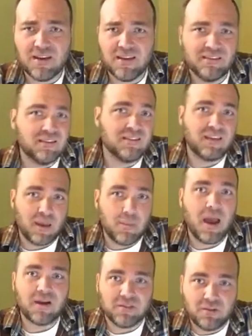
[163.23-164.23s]
is the same
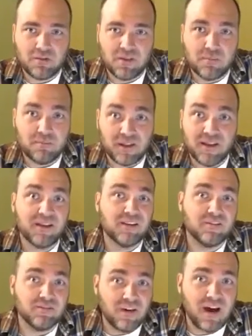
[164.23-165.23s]
actor that played
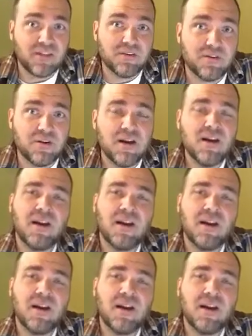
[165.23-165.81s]
his father.